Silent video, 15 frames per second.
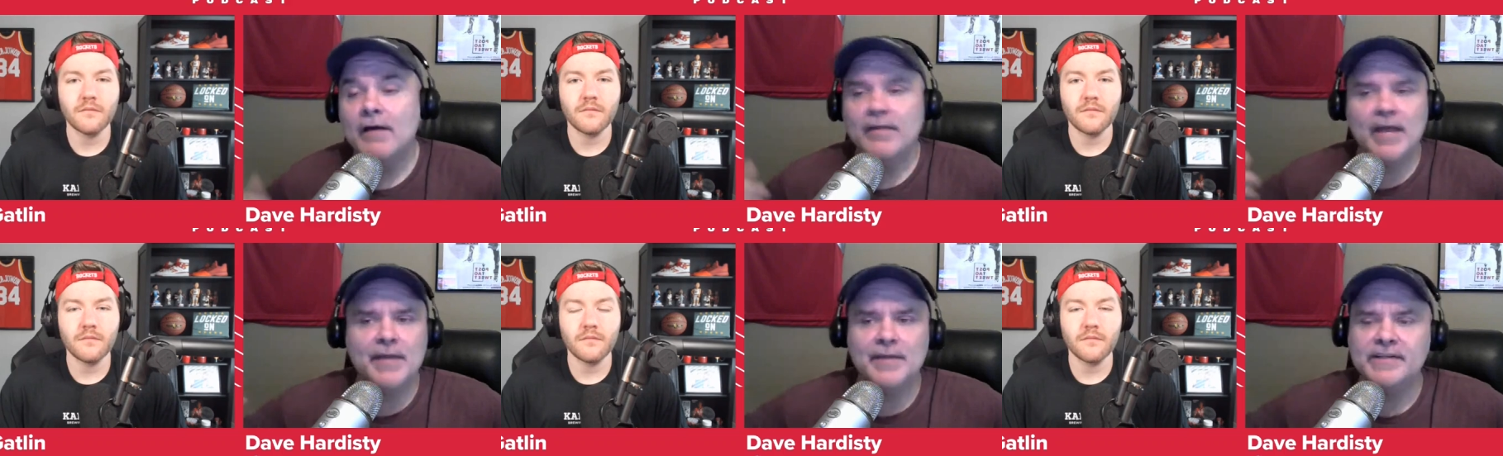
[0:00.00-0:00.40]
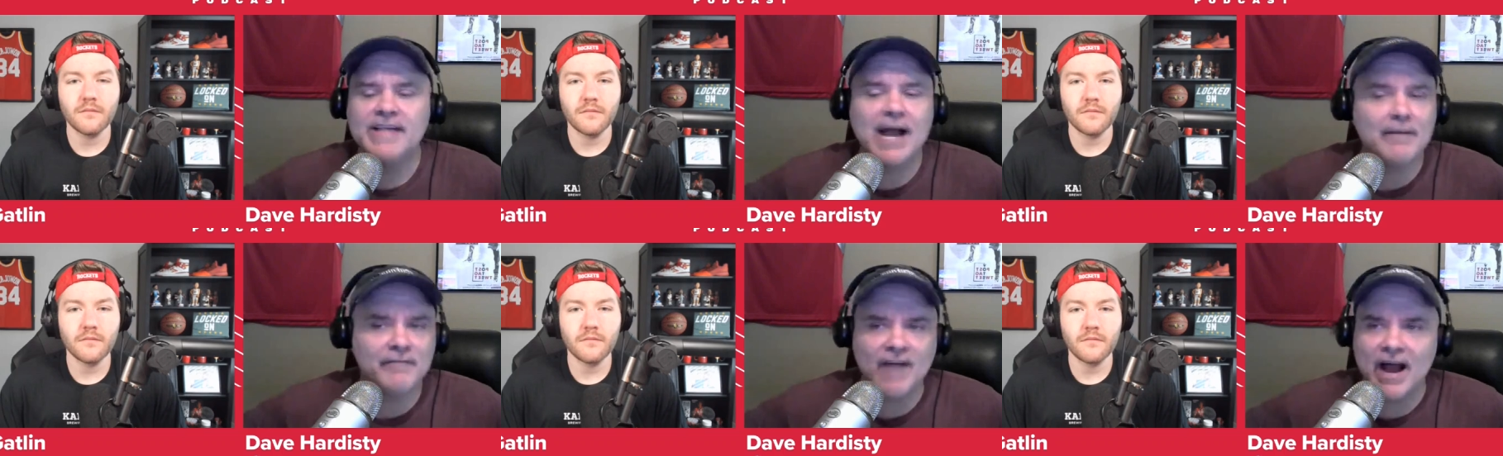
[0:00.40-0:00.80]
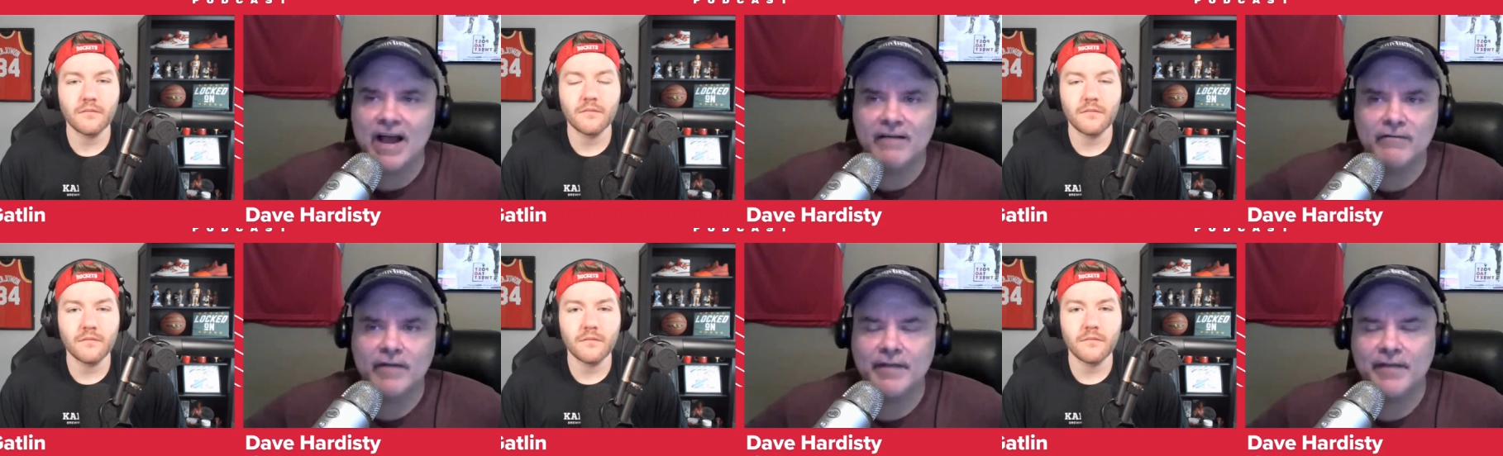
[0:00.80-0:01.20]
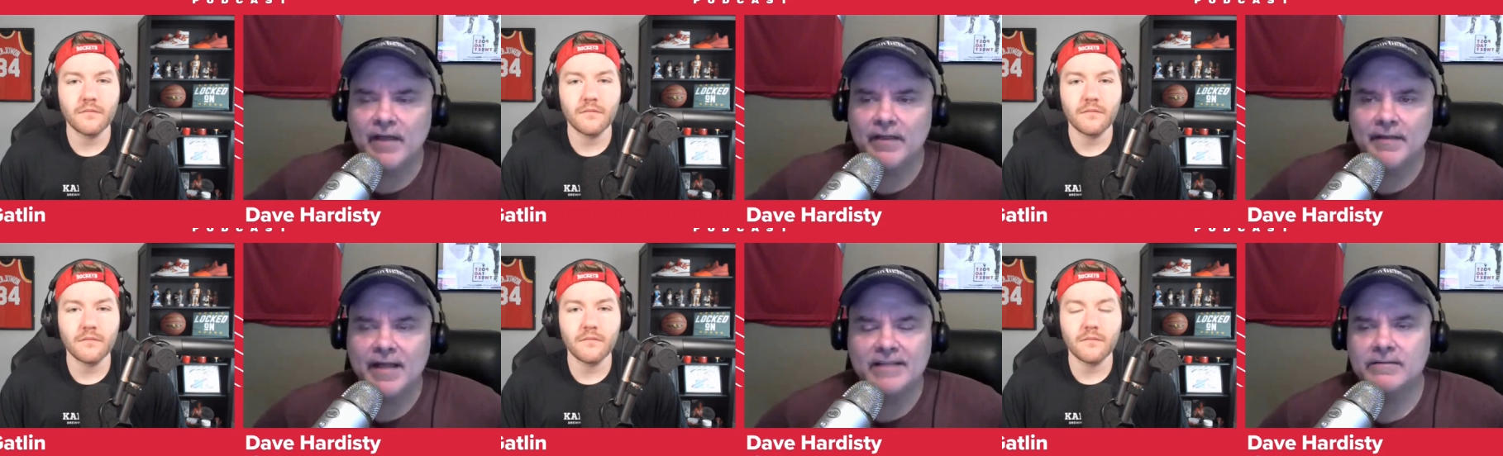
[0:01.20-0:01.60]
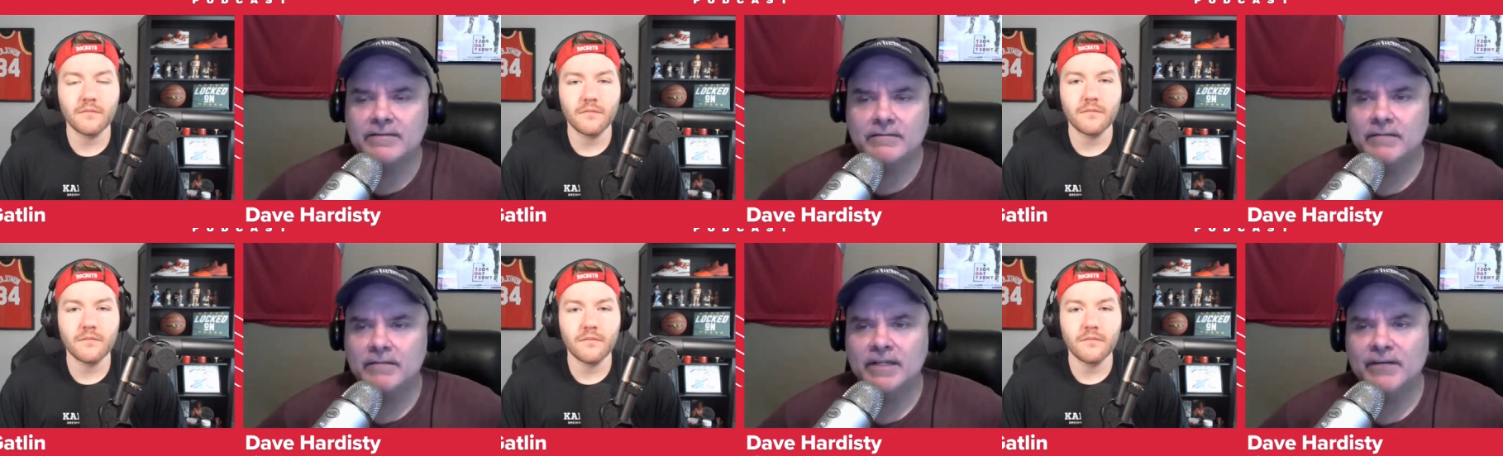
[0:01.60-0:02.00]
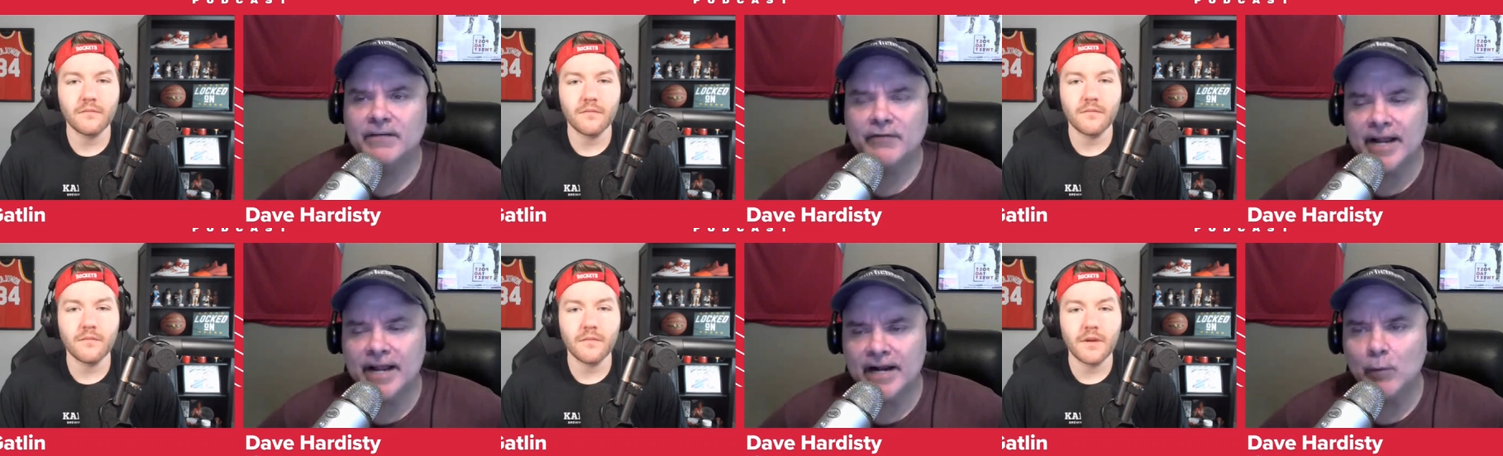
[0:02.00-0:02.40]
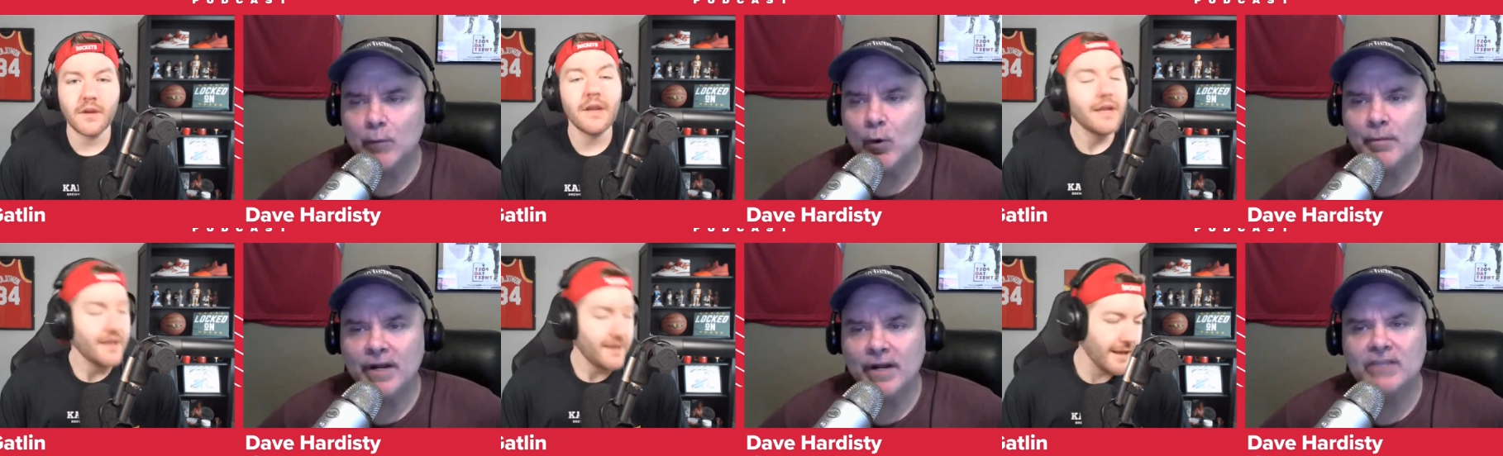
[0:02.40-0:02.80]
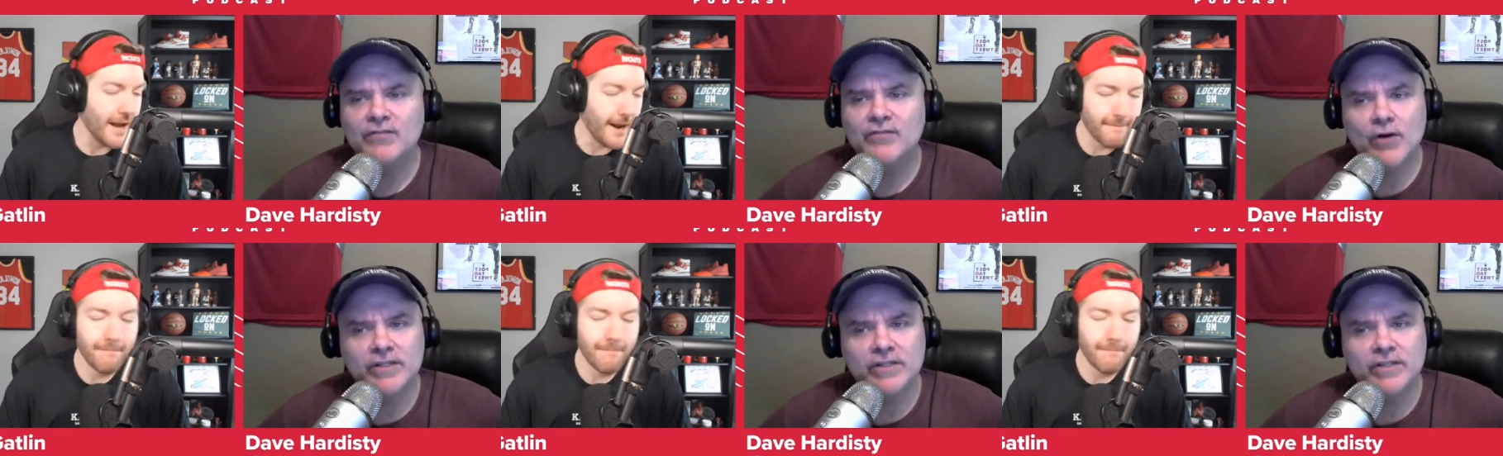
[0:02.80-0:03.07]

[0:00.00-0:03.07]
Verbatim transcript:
Speaker 1: in the top five that eh, that's a different animal but as yeah.